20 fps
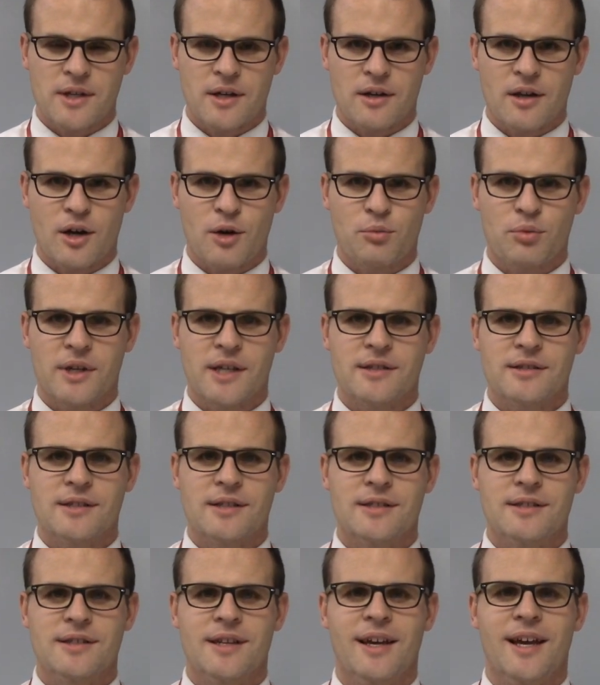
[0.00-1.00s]
and in all
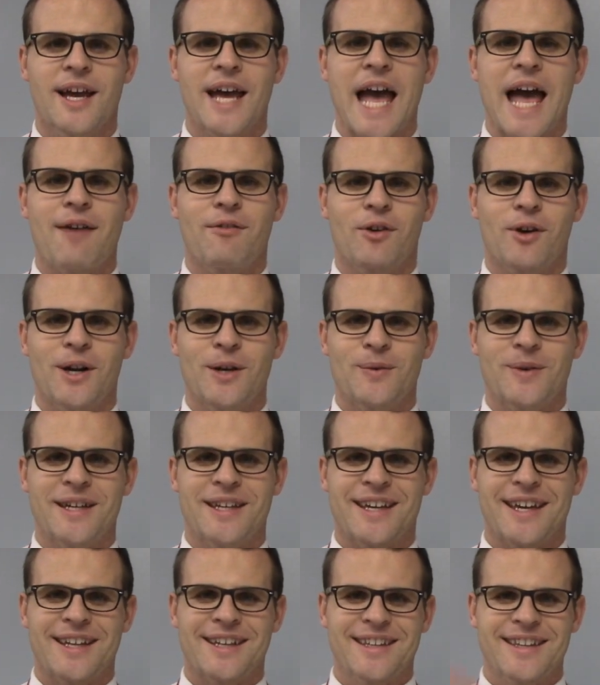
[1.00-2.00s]
places. Have a great
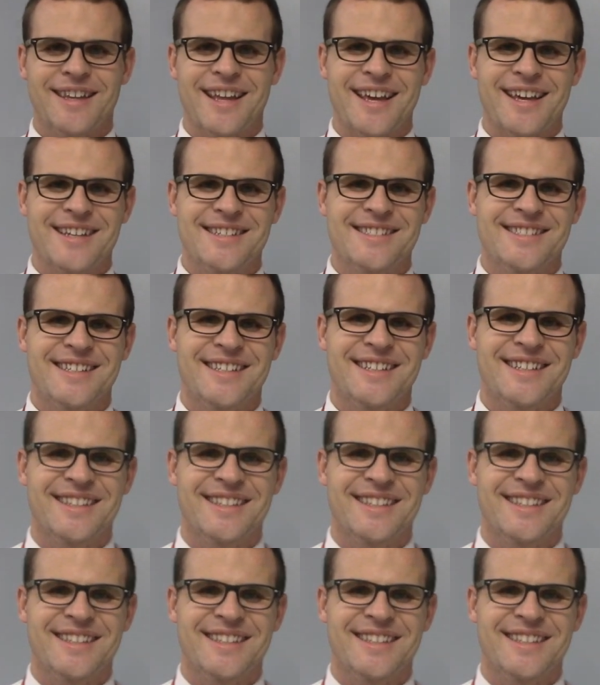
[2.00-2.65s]
weekend. Thanks.